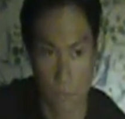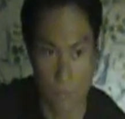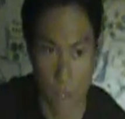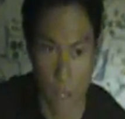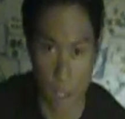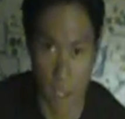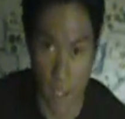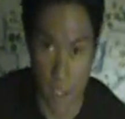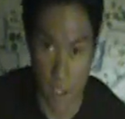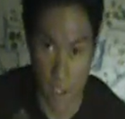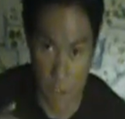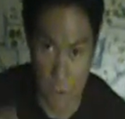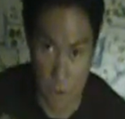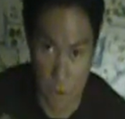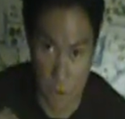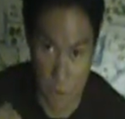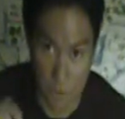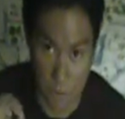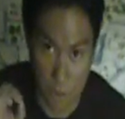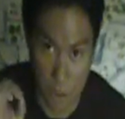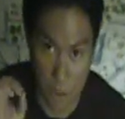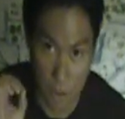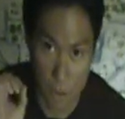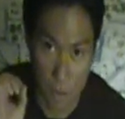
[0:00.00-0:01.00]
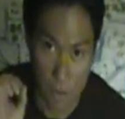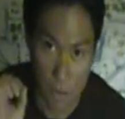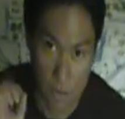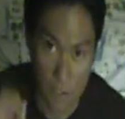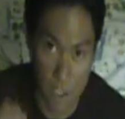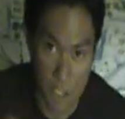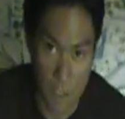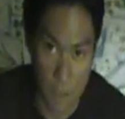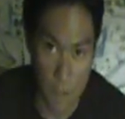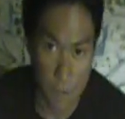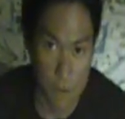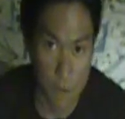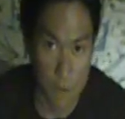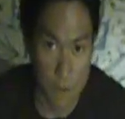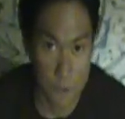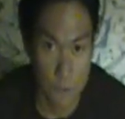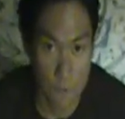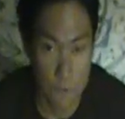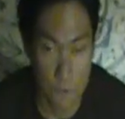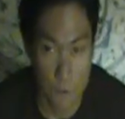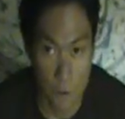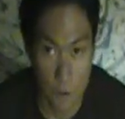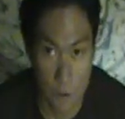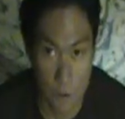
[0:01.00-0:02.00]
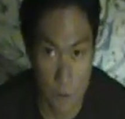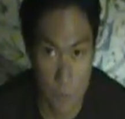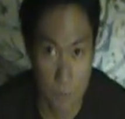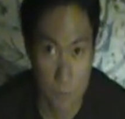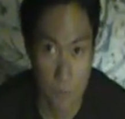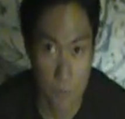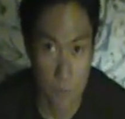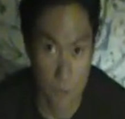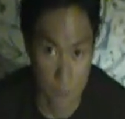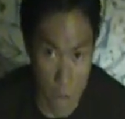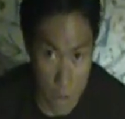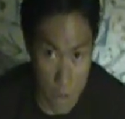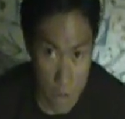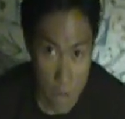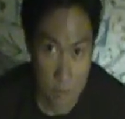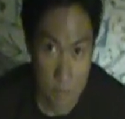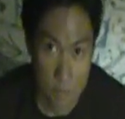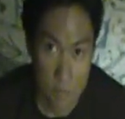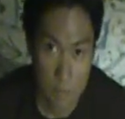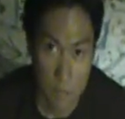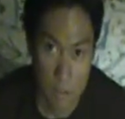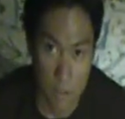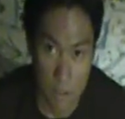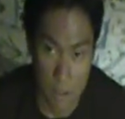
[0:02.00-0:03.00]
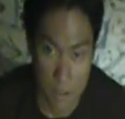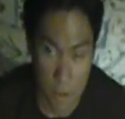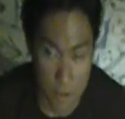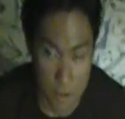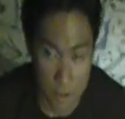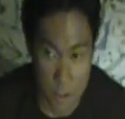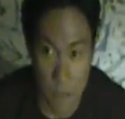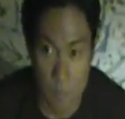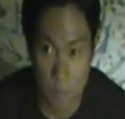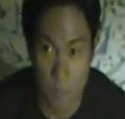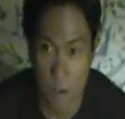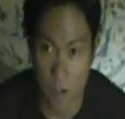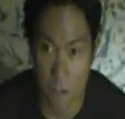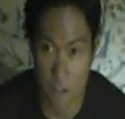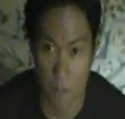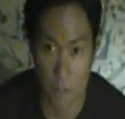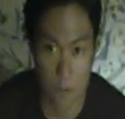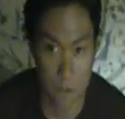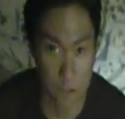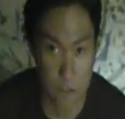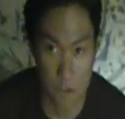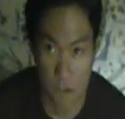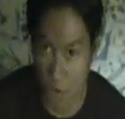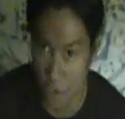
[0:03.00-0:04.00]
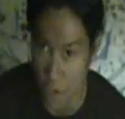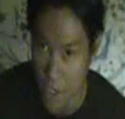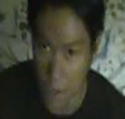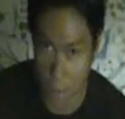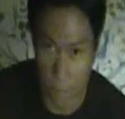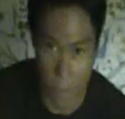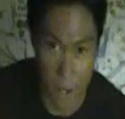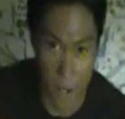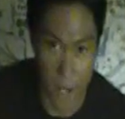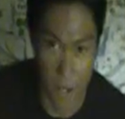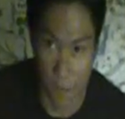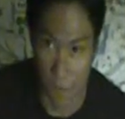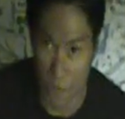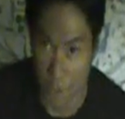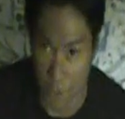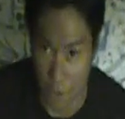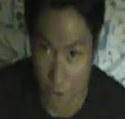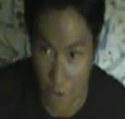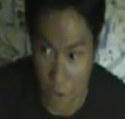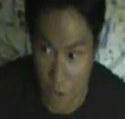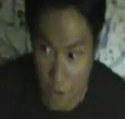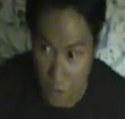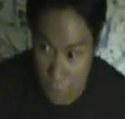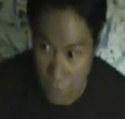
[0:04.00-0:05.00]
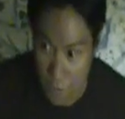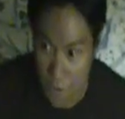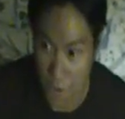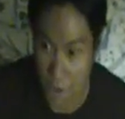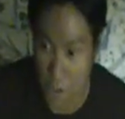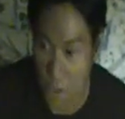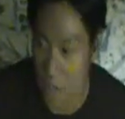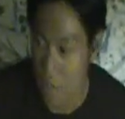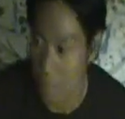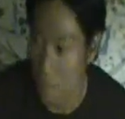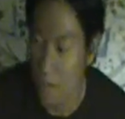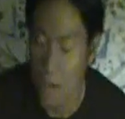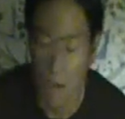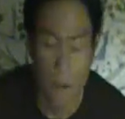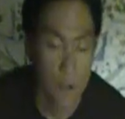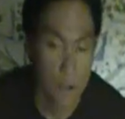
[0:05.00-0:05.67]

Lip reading: And you keep your form as good as possible, straight back when you're doing the push-up.